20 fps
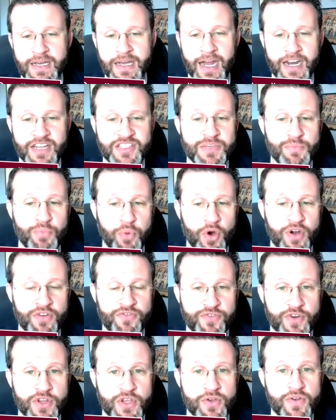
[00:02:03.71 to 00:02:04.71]
And it's important
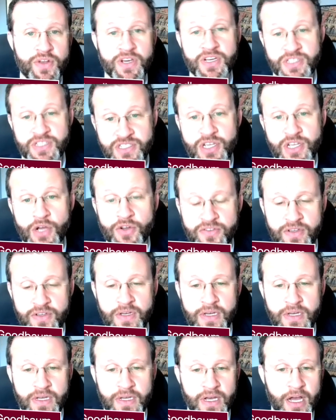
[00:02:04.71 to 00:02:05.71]
for you to consult
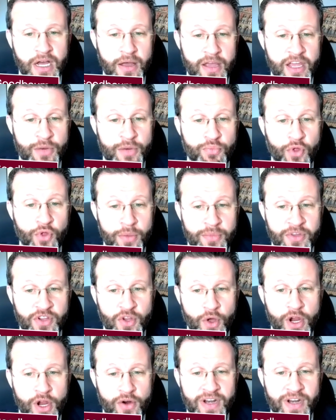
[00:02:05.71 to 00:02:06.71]
uh, an employment
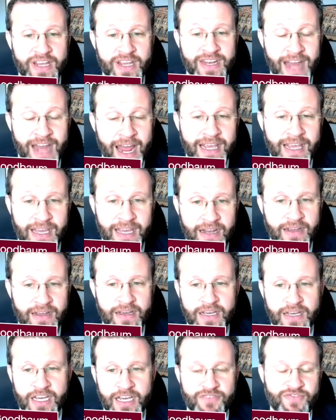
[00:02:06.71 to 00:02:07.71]
lawyer in Connecticut
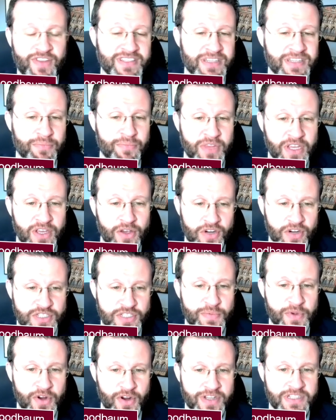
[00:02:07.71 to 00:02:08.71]
if that's something you're
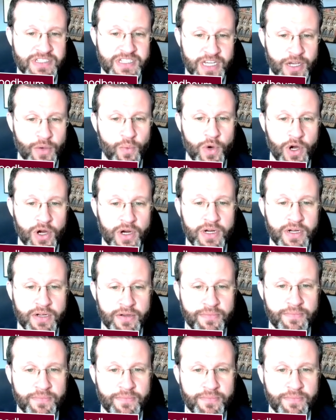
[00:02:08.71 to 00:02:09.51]
experiencing at work